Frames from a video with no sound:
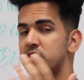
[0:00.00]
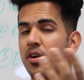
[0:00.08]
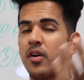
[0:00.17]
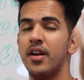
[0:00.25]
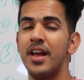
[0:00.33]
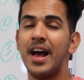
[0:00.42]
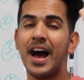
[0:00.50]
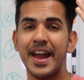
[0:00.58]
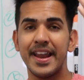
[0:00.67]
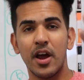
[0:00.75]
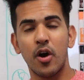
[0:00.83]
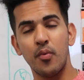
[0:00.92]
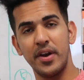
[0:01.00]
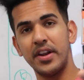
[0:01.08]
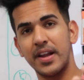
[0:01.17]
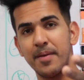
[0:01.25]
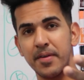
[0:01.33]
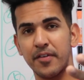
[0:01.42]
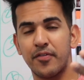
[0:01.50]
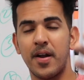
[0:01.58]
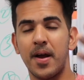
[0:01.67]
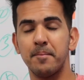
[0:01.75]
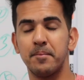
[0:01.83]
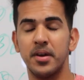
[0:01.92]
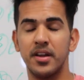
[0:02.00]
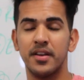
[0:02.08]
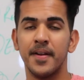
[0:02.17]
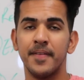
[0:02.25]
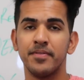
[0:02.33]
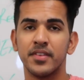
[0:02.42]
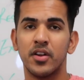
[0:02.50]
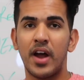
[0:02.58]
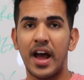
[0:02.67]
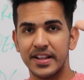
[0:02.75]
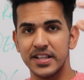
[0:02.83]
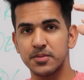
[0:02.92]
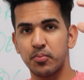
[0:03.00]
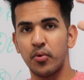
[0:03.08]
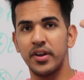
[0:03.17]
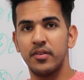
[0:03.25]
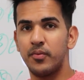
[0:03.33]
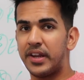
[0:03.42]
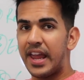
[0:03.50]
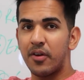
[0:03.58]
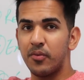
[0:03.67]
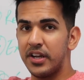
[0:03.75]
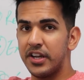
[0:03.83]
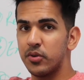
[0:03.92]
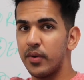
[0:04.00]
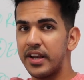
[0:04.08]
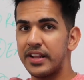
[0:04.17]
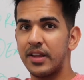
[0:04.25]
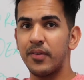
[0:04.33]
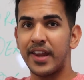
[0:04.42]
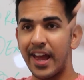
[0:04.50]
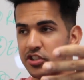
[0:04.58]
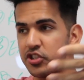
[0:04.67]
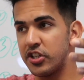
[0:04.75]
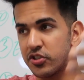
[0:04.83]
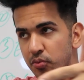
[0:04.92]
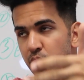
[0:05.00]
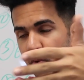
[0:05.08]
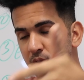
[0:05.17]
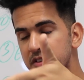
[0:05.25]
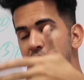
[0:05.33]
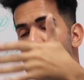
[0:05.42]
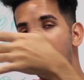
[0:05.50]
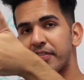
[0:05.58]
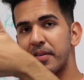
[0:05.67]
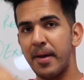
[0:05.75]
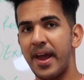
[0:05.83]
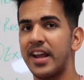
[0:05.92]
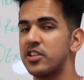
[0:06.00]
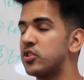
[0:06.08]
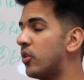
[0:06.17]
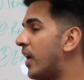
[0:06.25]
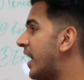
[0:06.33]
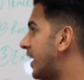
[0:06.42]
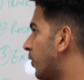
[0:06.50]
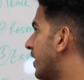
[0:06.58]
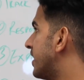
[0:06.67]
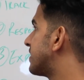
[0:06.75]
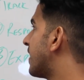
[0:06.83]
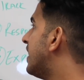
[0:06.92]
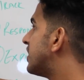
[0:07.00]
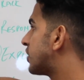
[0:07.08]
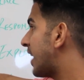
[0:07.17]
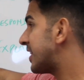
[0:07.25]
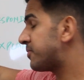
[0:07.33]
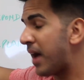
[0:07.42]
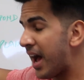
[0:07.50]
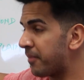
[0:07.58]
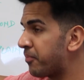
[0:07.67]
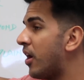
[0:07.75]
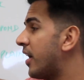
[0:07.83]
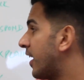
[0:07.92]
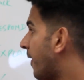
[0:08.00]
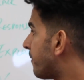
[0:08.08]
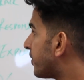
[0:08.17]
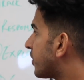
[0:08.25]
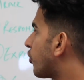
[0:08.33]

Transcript: So I know where you're coming from, but at this point we can't really do anything. We can't change the rules off the bank. So anyways, so that's bad product.